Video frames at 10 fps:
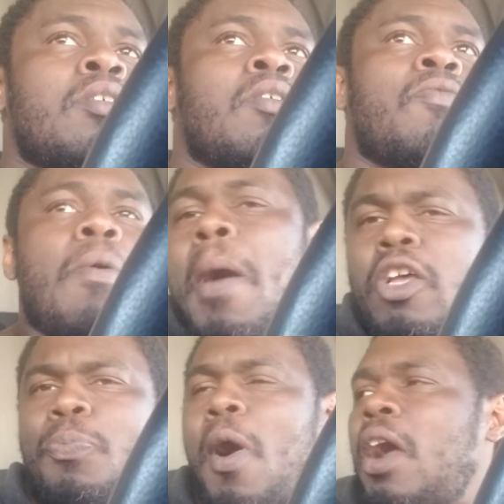For the
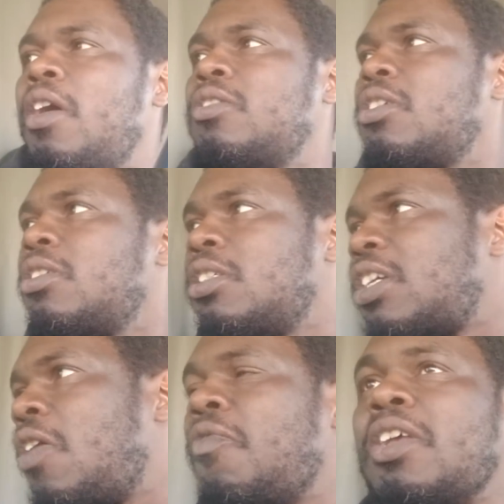most part, those are
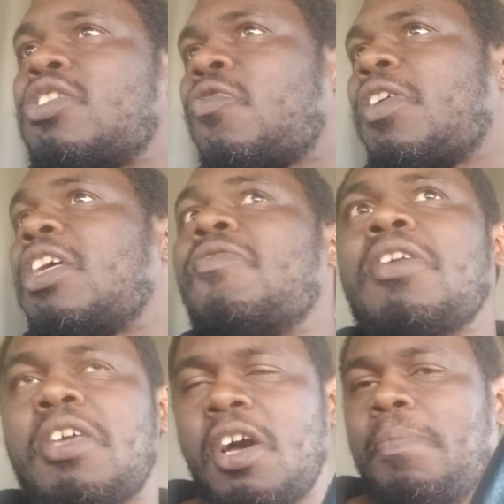legit reasons for leaving
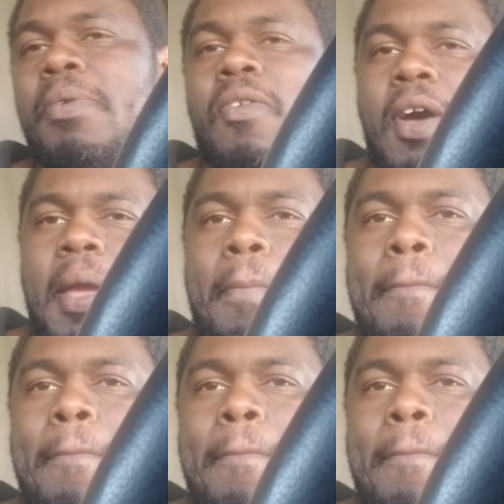a company, right?